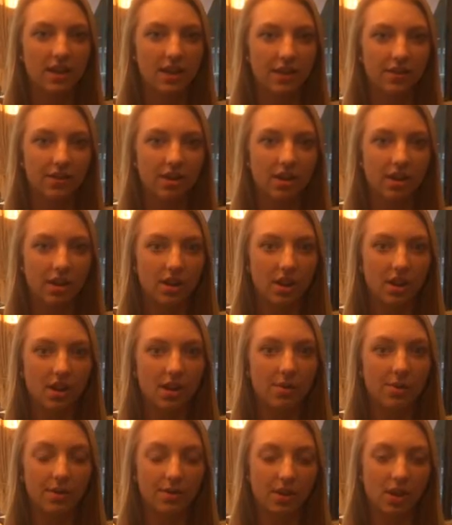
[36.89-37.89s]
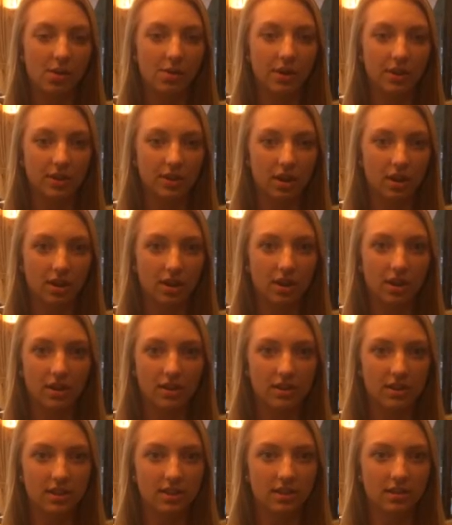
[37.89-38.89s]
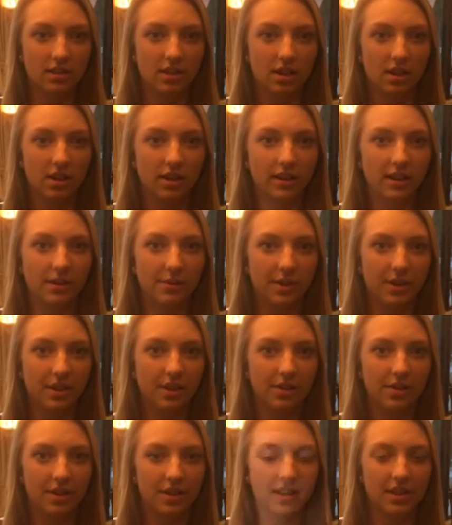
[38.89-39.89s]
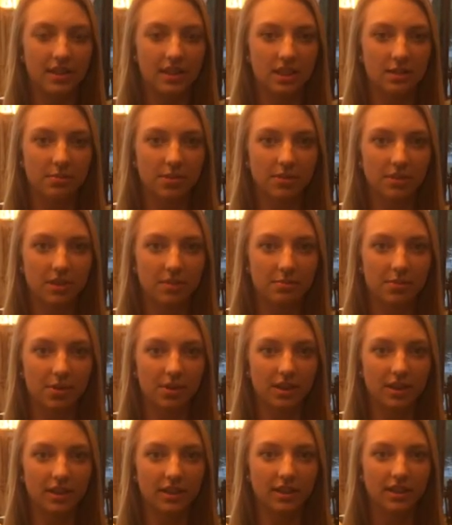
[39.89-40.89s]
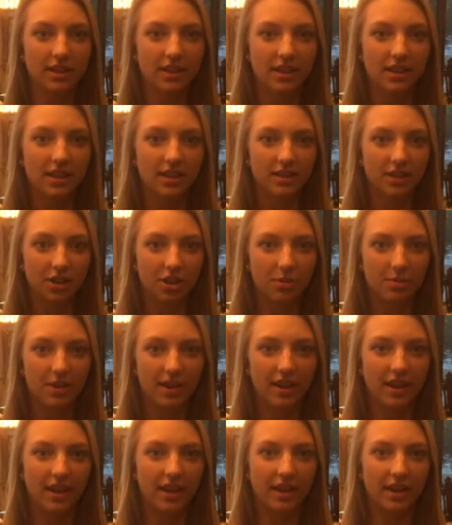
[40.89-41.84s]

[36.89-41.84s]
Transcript: They've all uh, we've all worked hard all season long, and we know that this is the most important tournament.